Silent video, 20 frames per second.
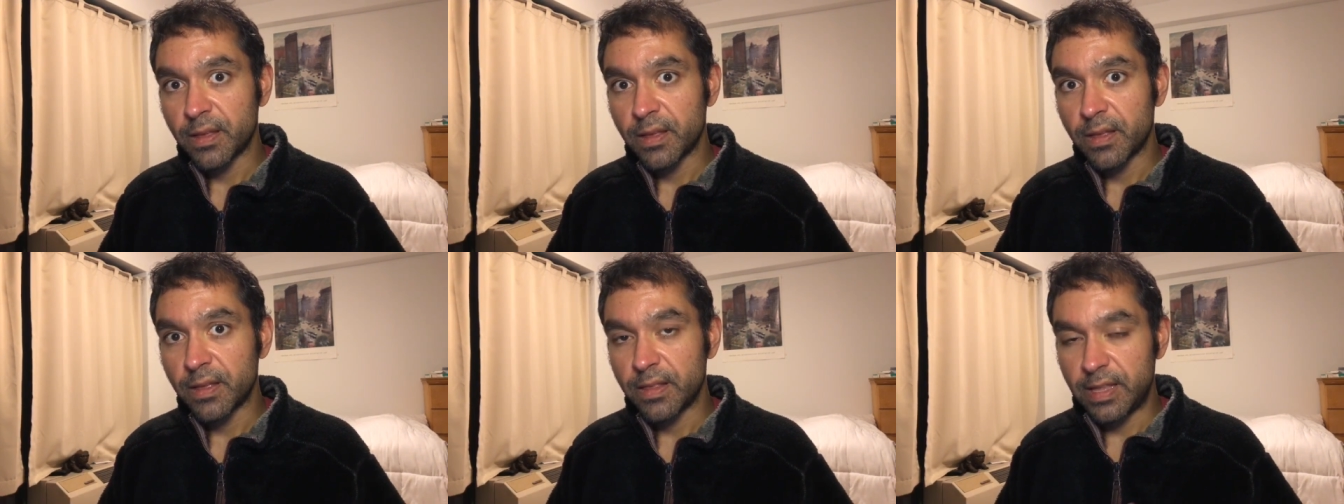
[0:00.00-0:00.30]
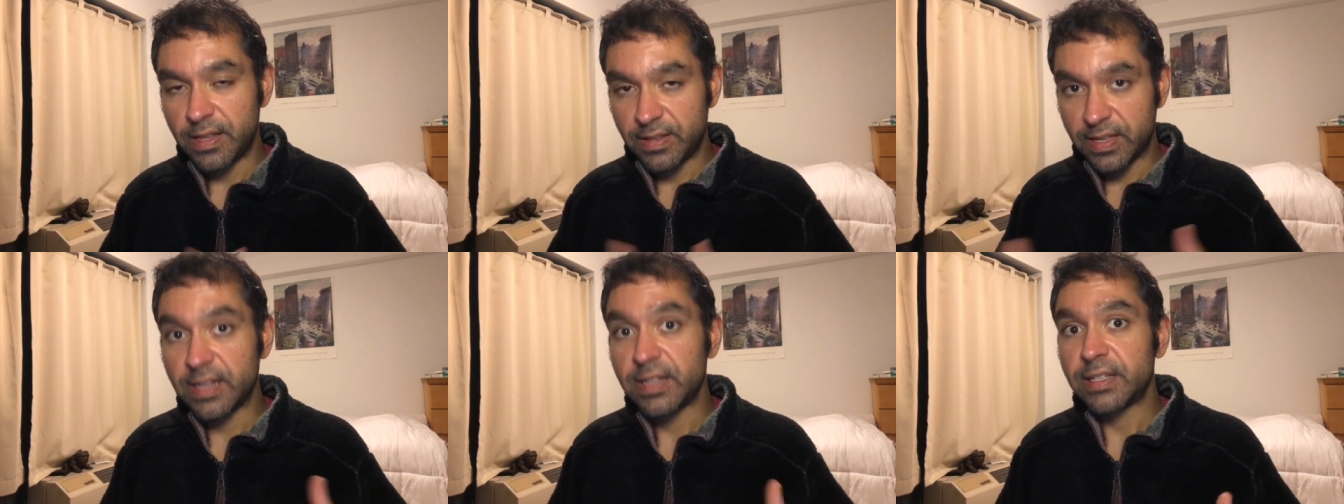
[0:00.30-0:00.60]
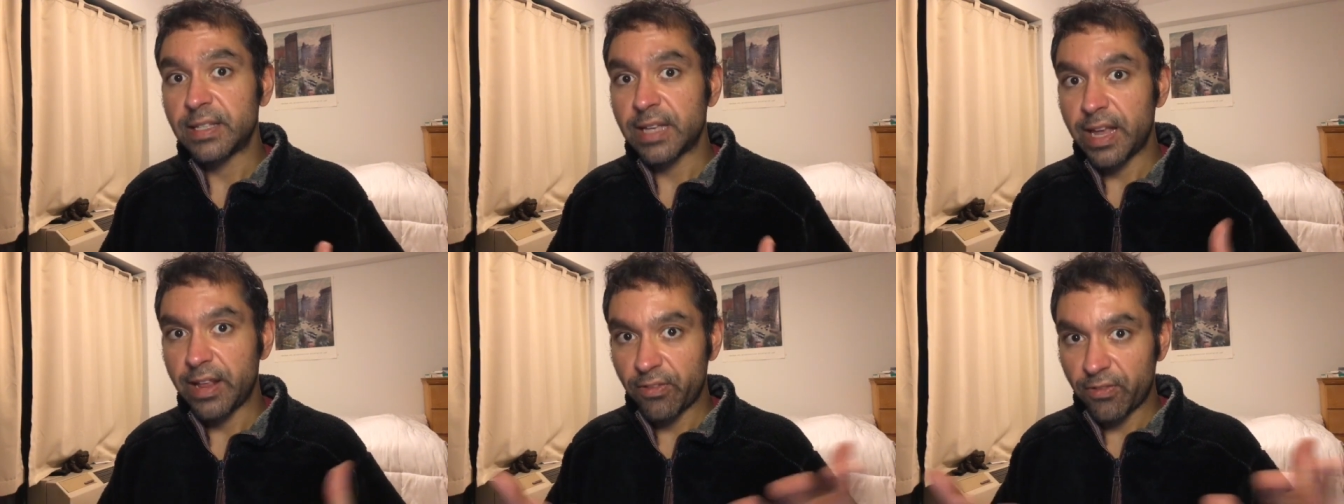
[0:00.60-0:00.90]
These
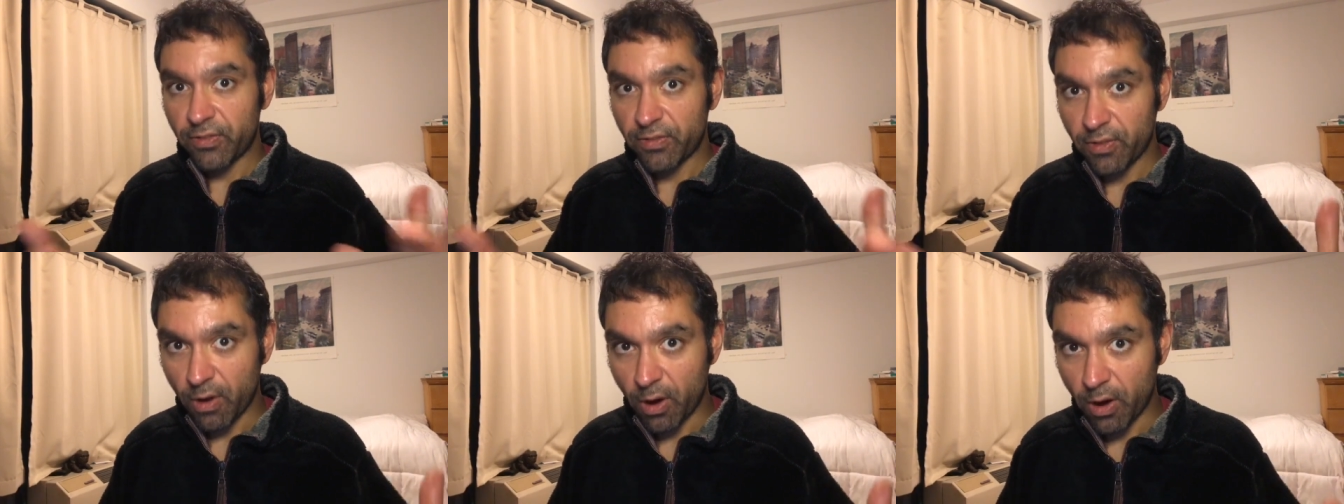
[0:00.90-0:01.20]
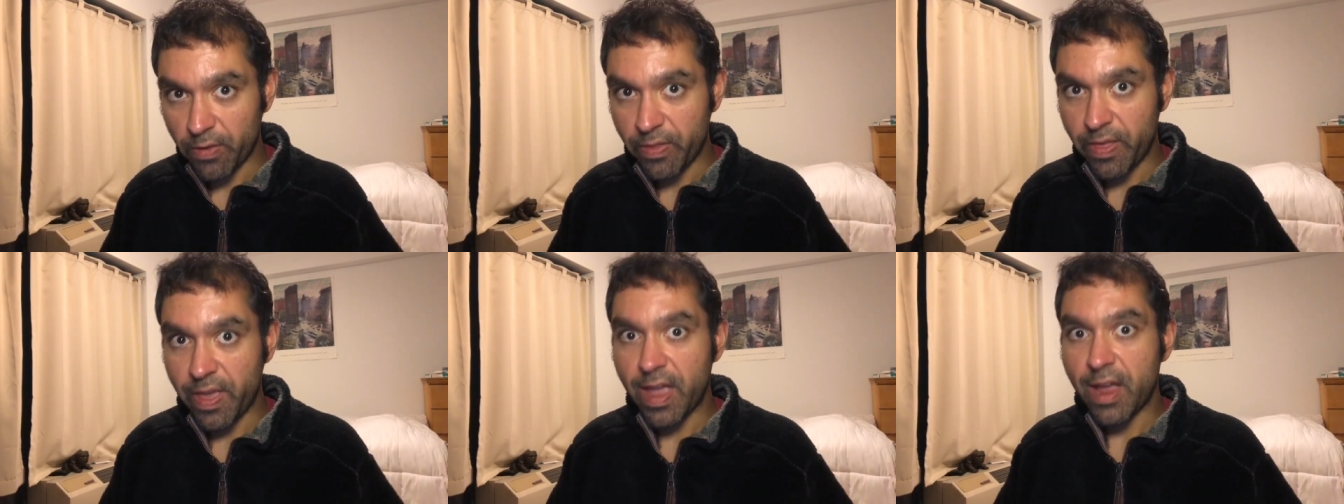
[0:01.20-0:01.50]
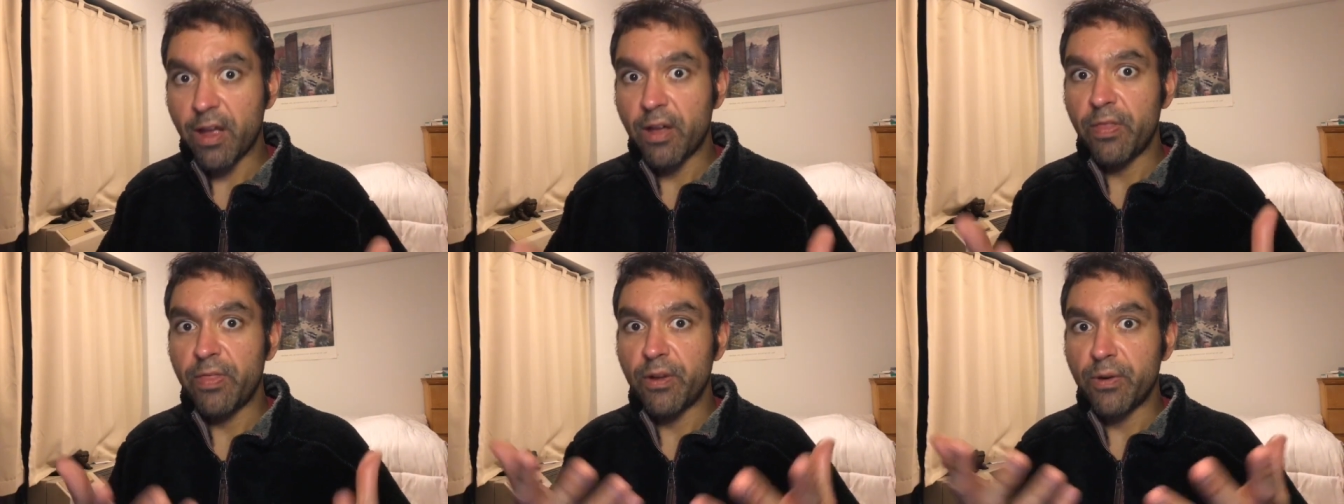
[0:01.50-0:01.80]
insights are
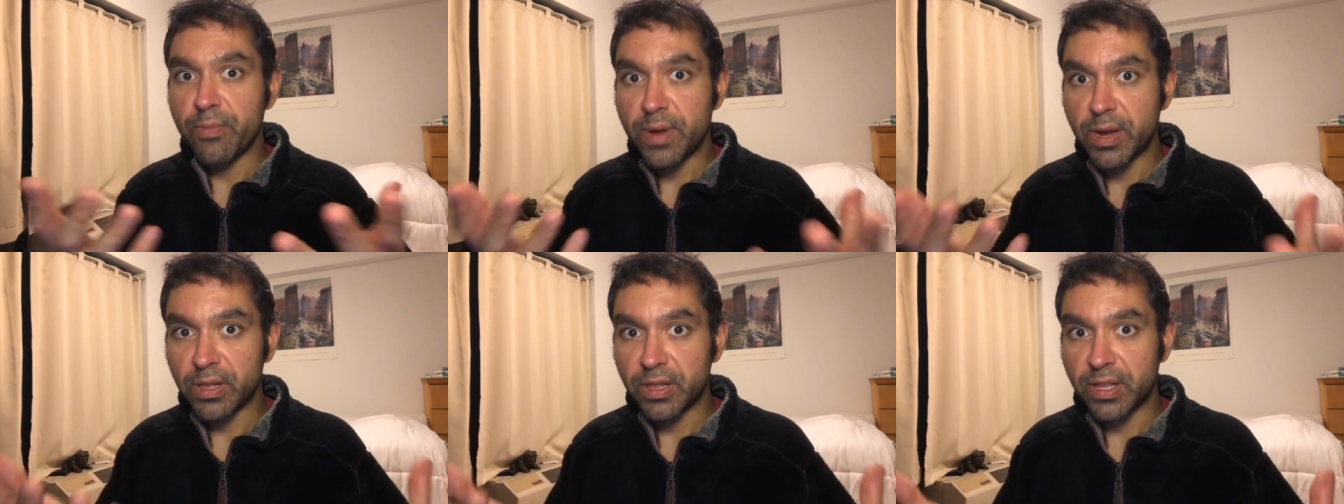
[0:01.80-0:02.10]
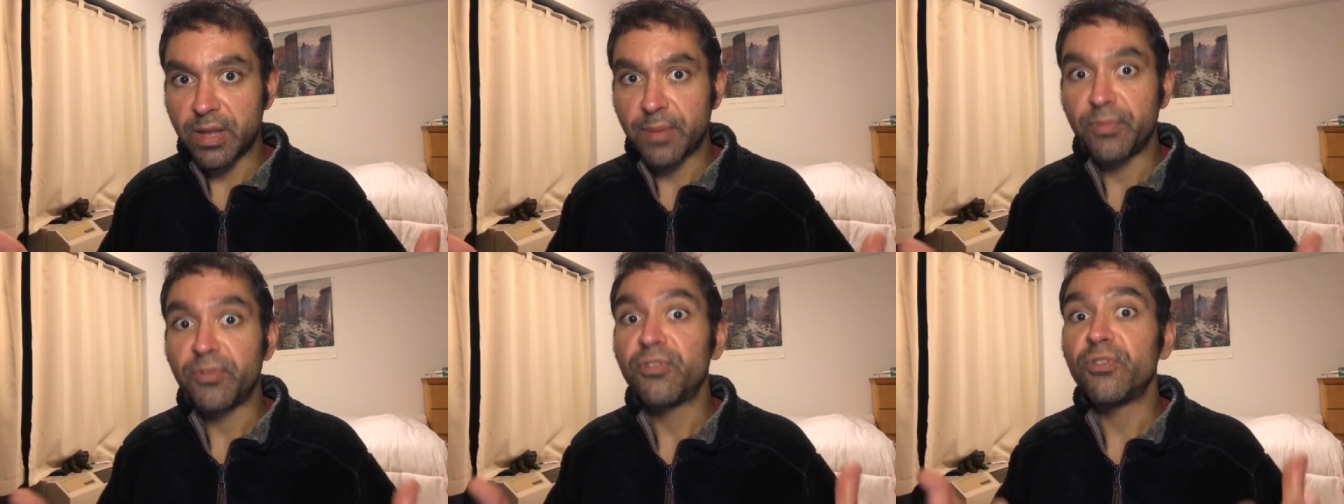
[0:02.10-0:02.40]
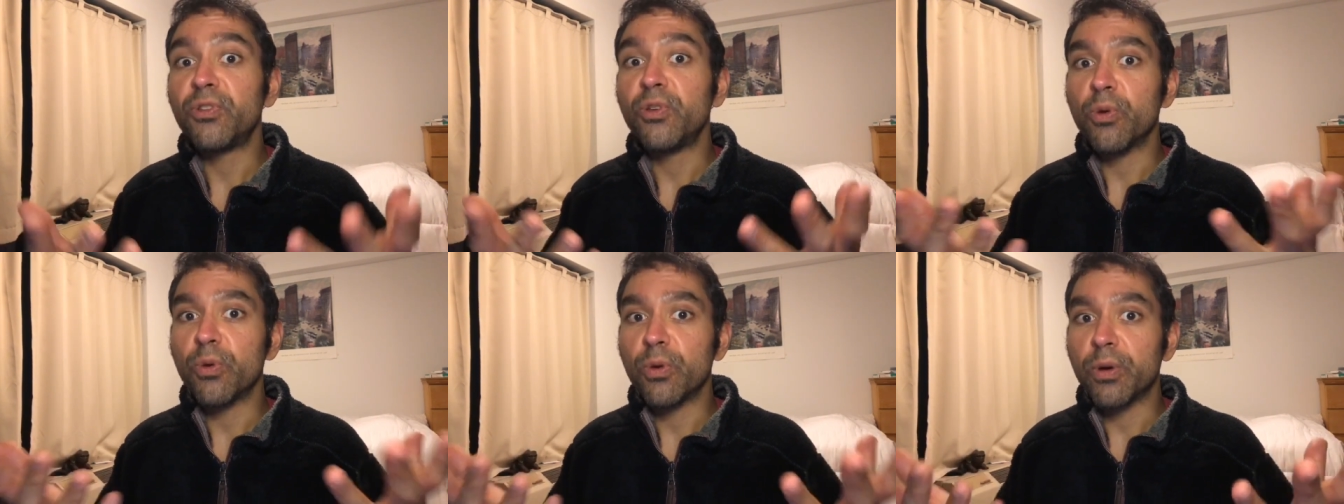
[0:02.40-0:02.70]
there, they're merely
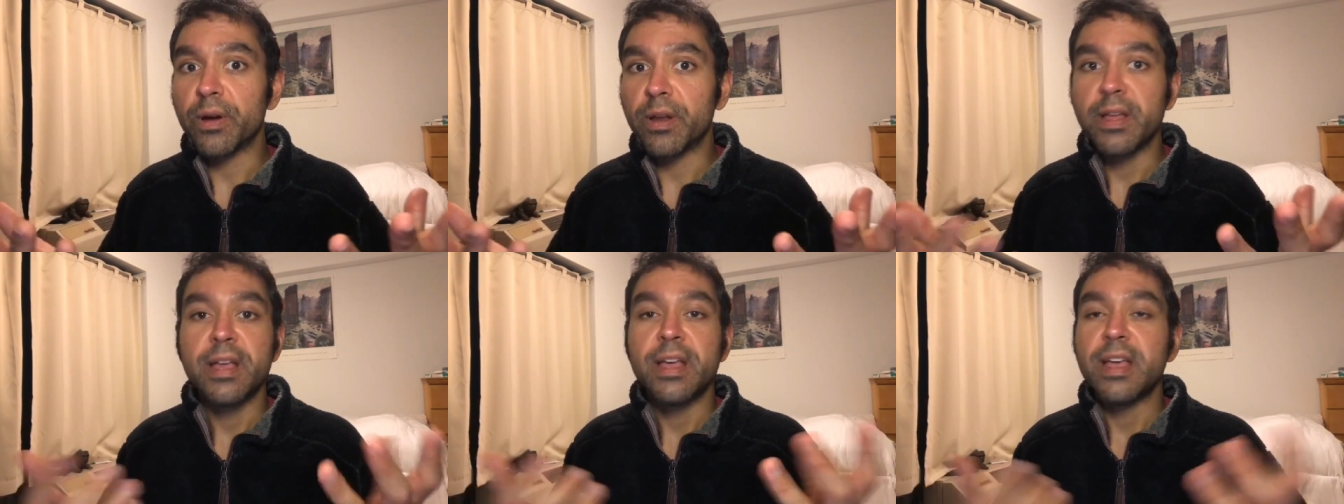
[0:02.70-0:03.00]
obscured.